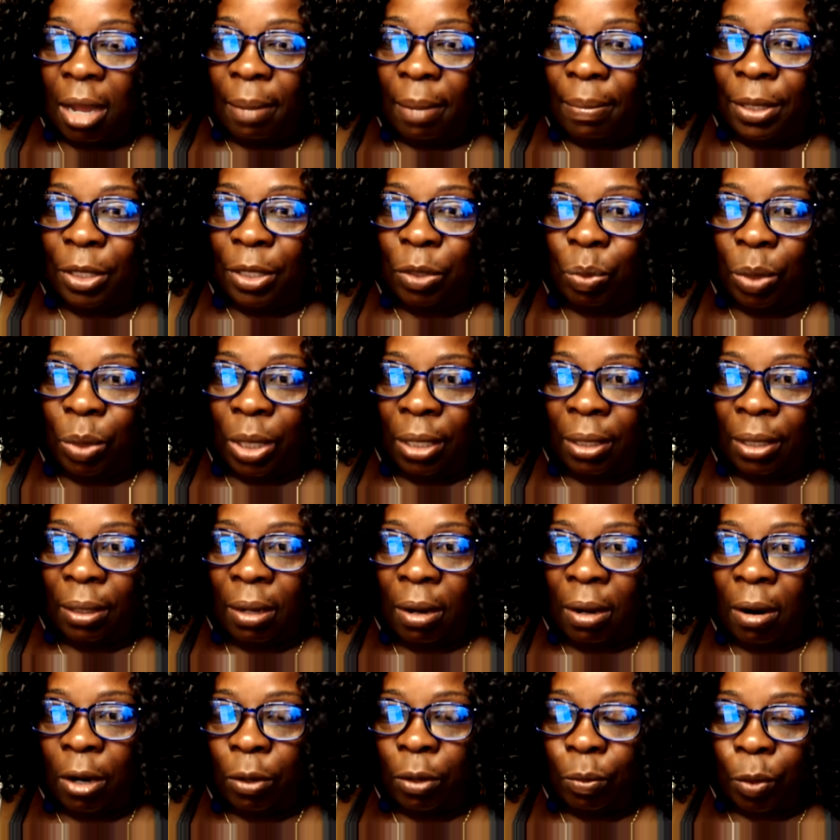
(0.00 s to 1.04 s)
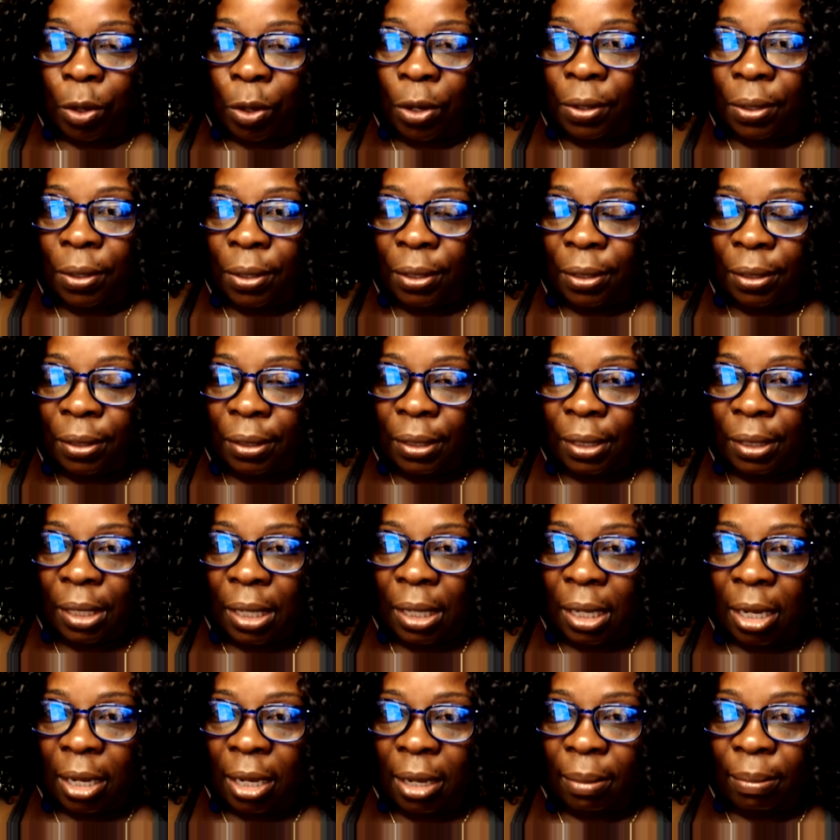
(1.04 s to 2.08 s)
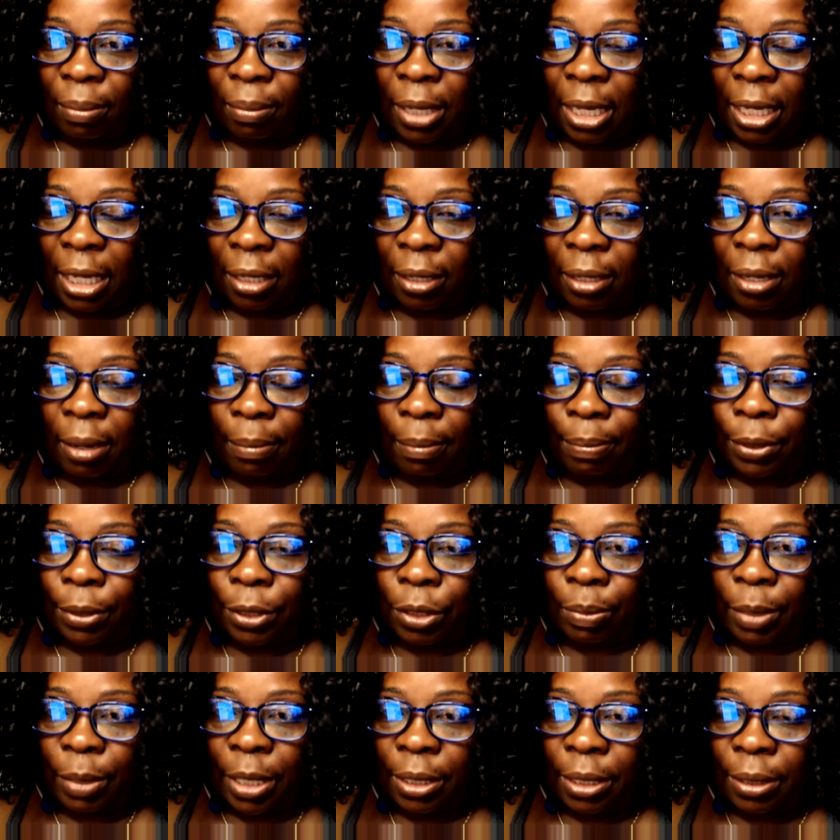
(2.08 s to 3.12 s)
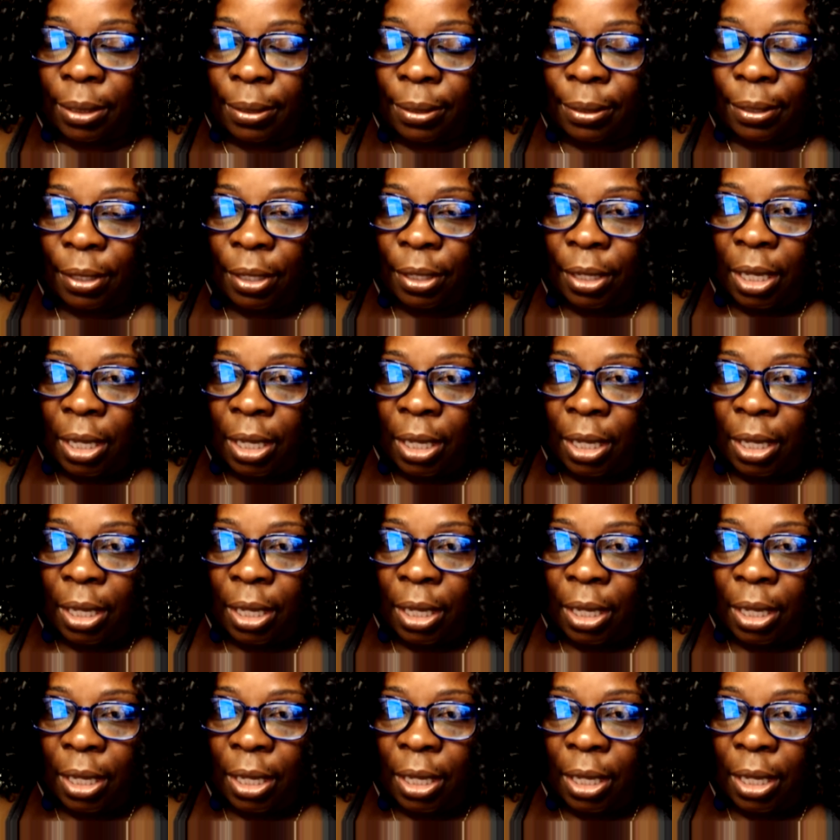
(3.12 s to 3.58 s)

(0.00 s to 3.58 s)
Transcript: between hard work, and accomplishments,